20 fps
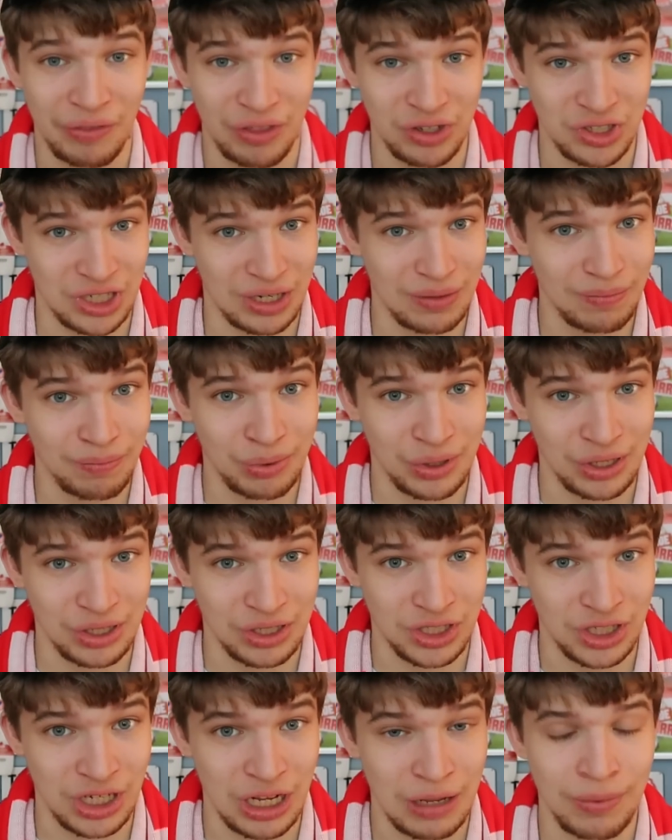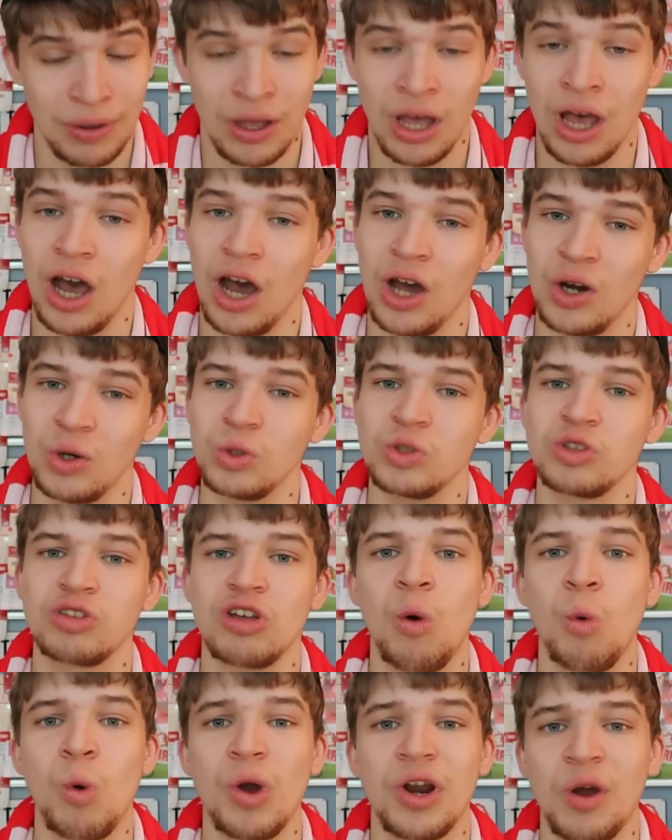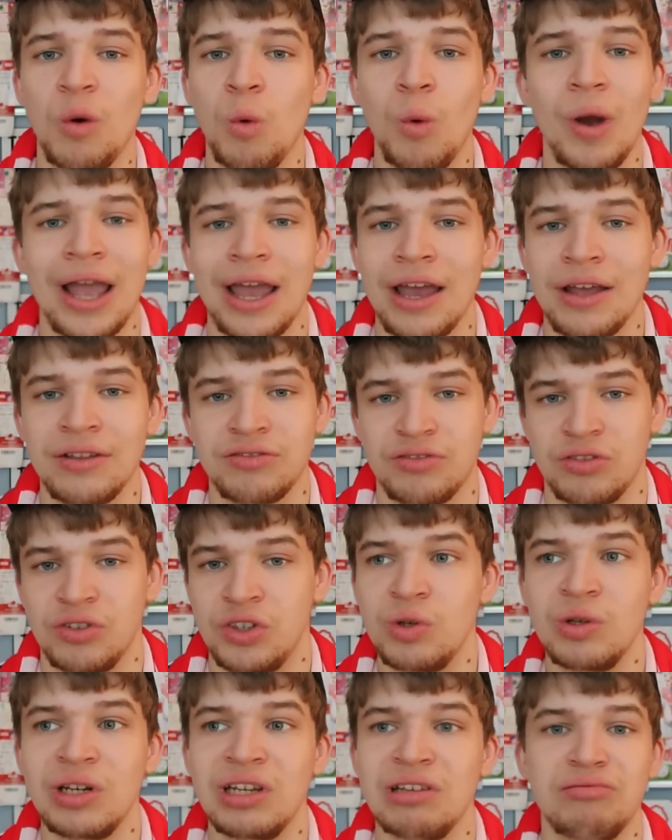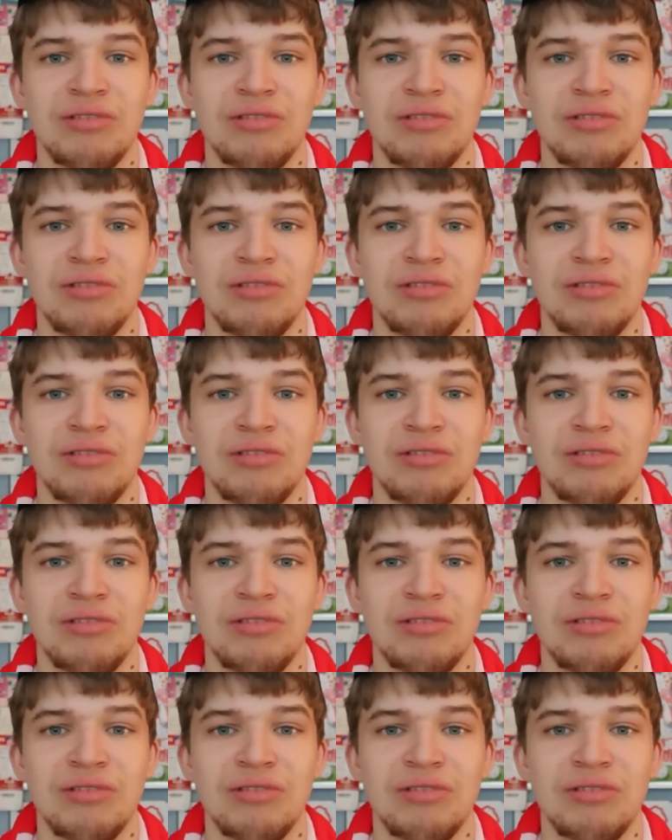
of the Championship, and also a win away at newly